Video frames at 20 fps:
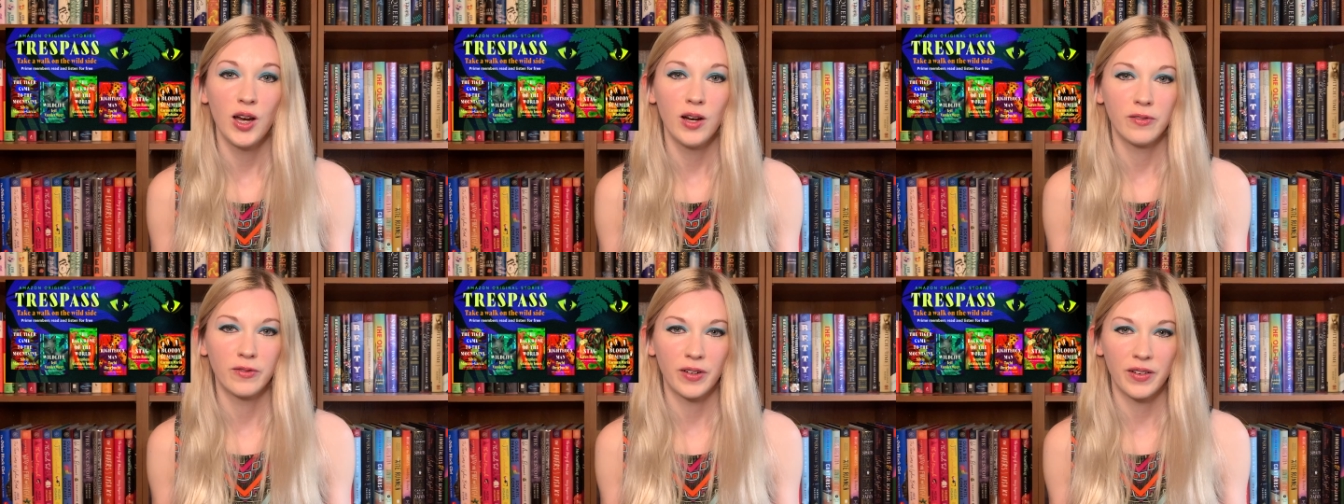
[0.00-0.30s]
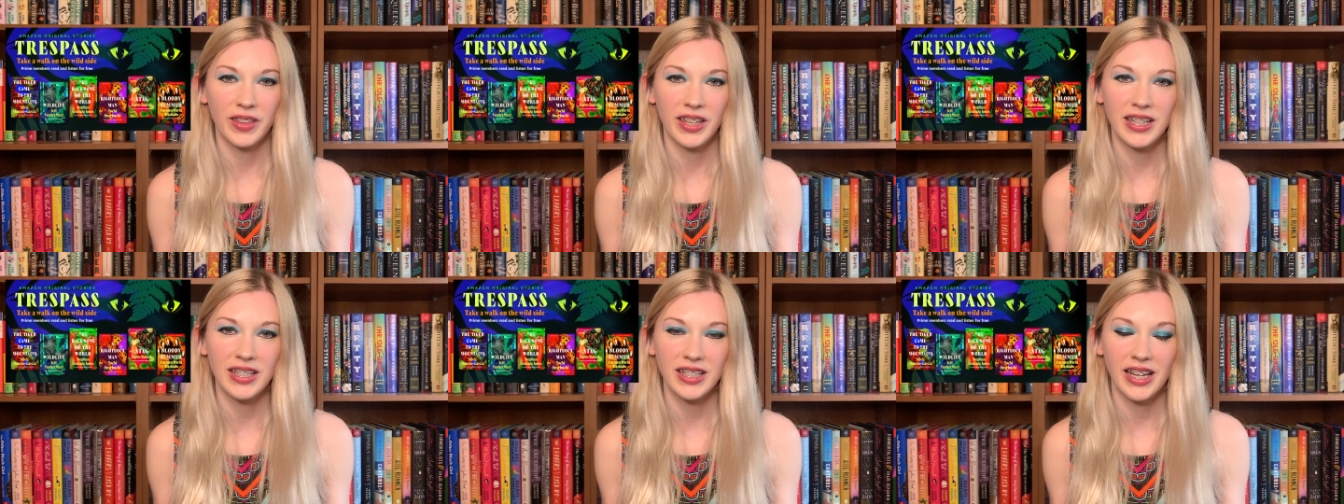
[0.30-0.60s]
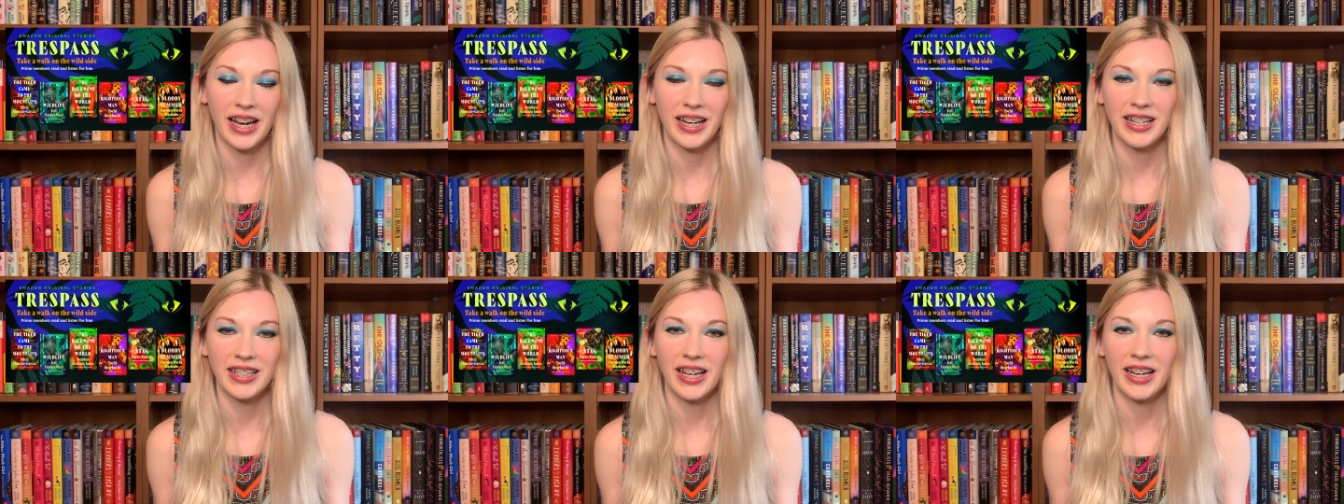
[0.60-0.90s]
For this,
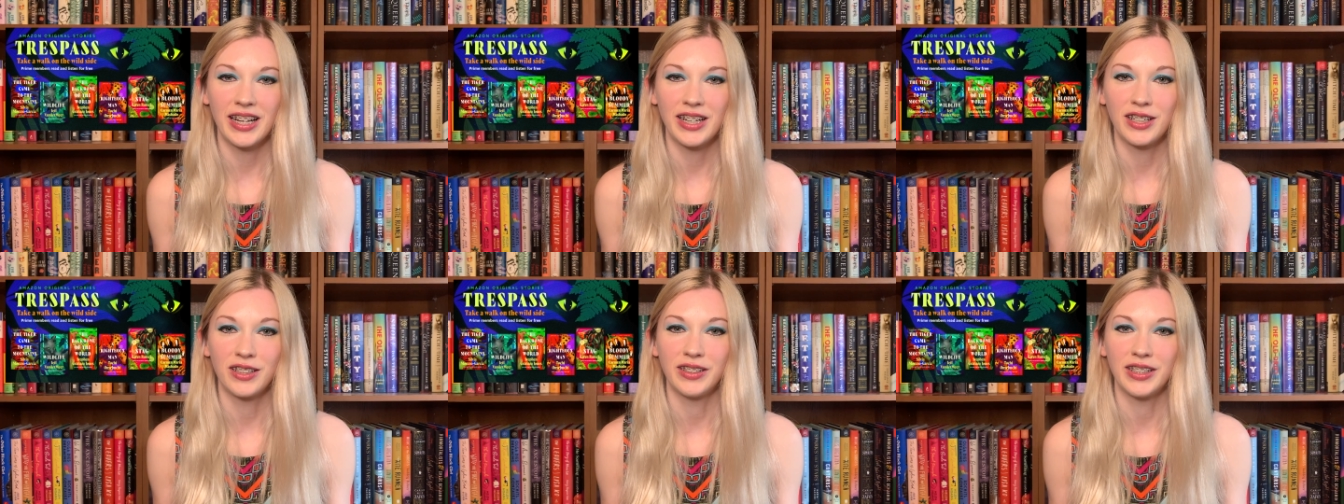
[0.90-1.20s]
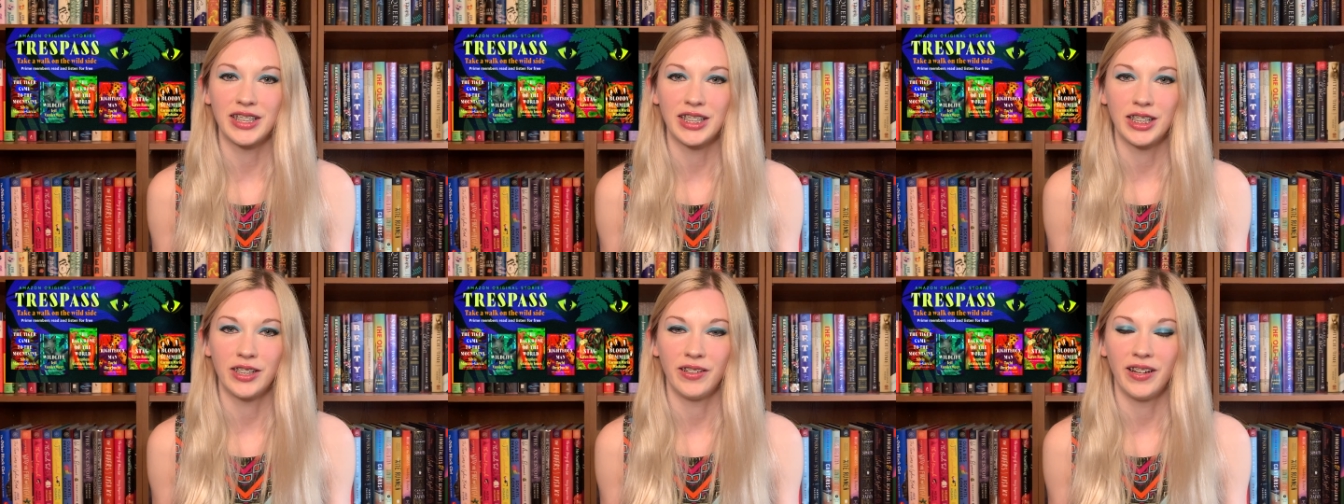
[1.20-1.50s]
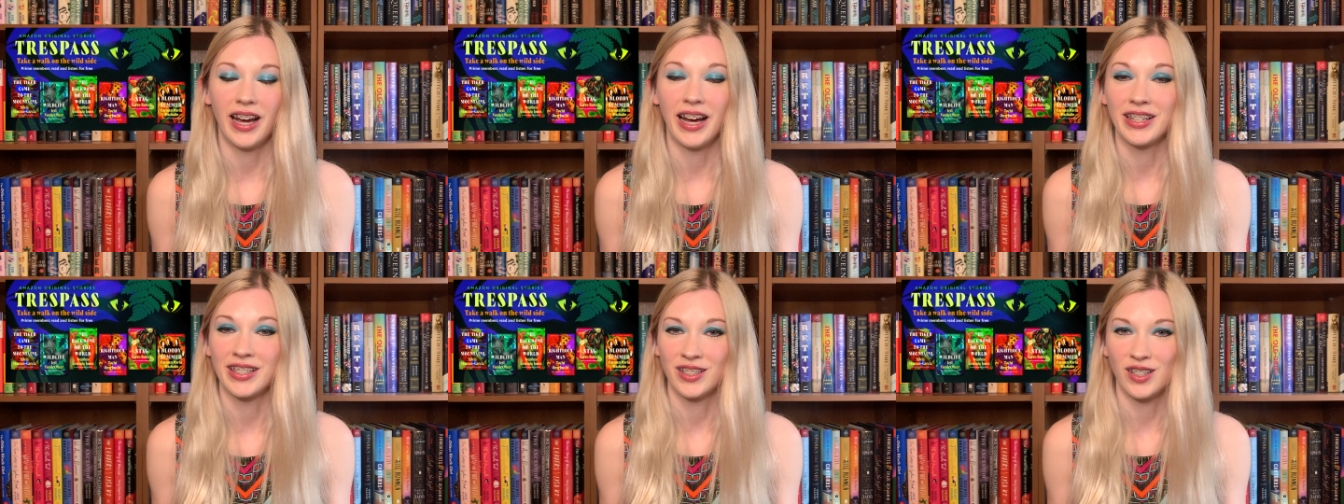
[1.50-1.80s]
I decided to listen to
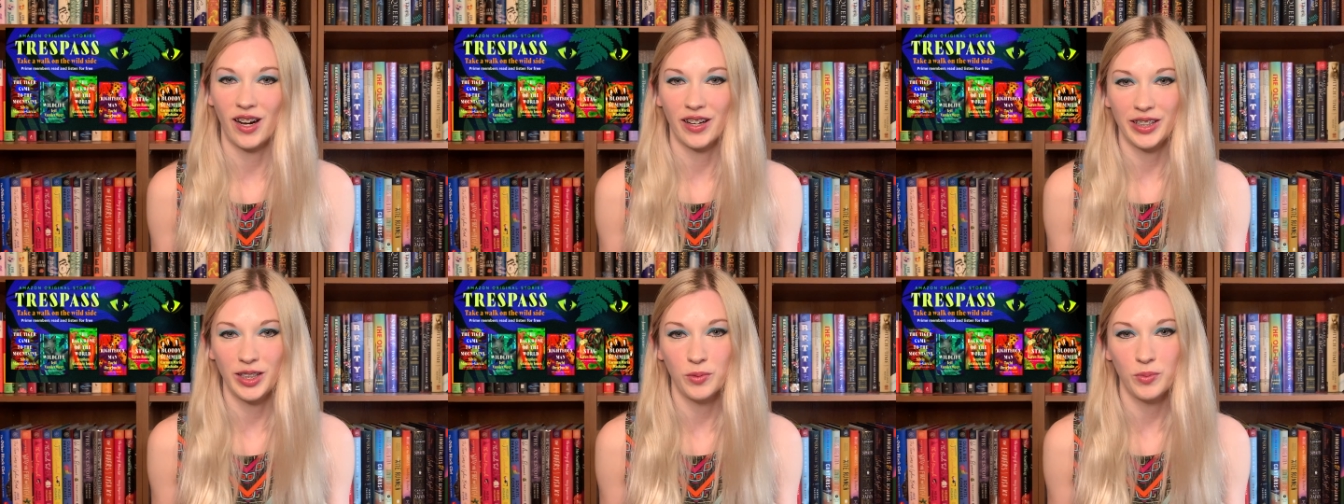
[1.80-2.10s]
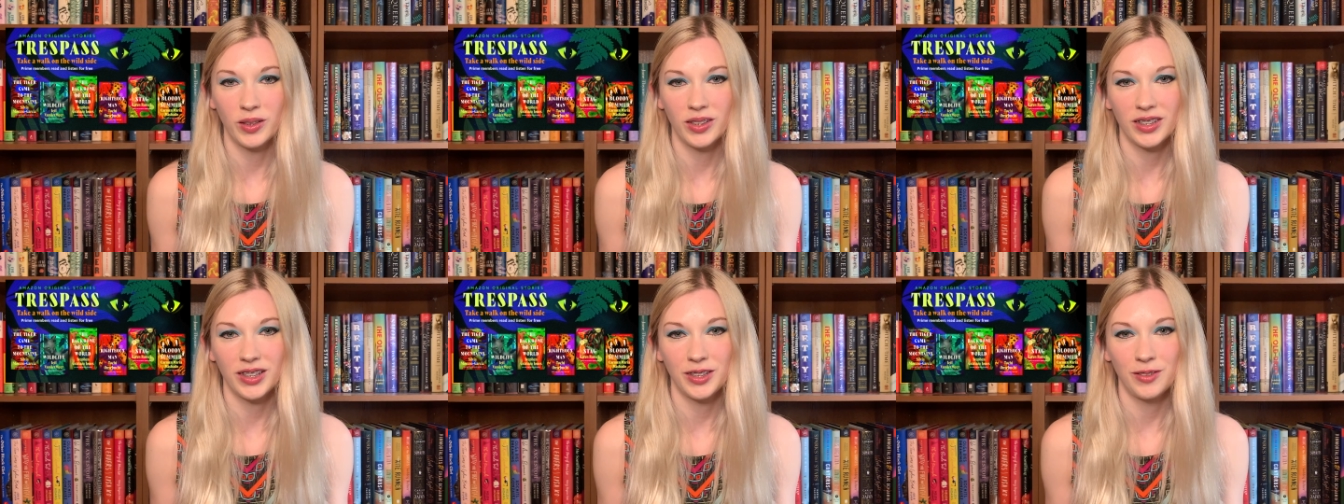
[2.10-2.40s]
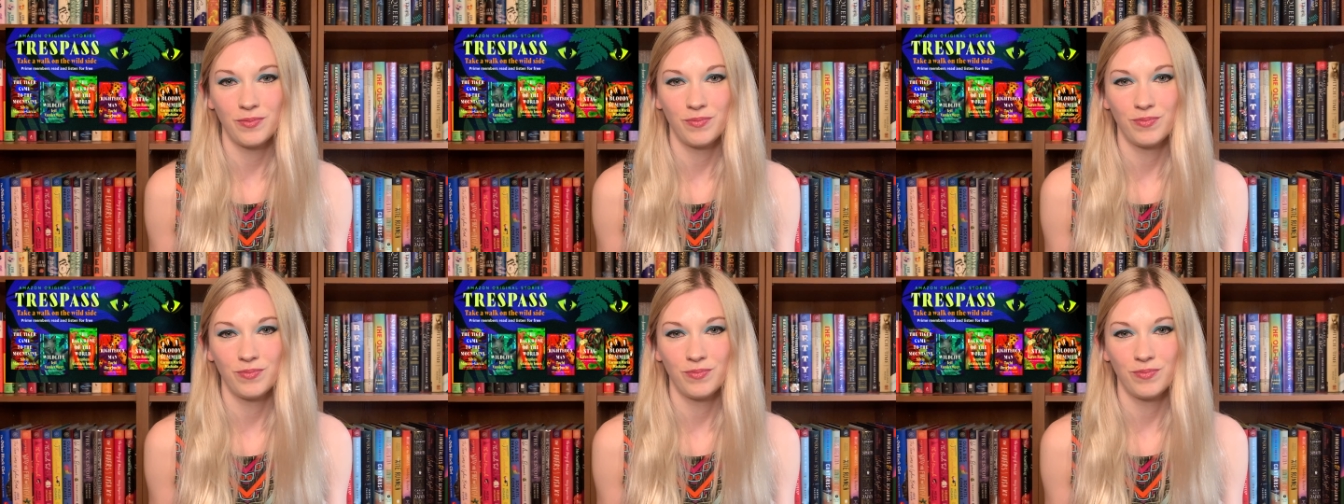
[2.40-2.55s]
it as an audiobook.